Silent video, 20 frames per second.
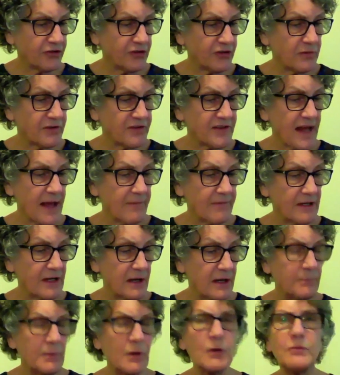She was
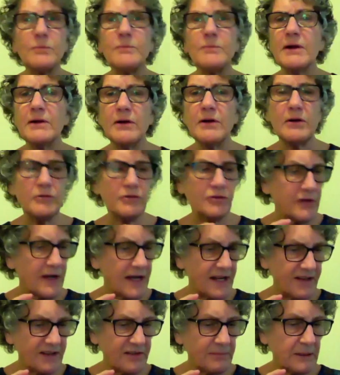having a bone marrow
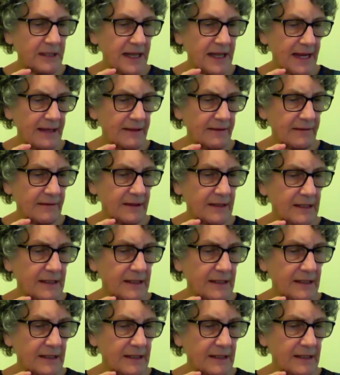transplant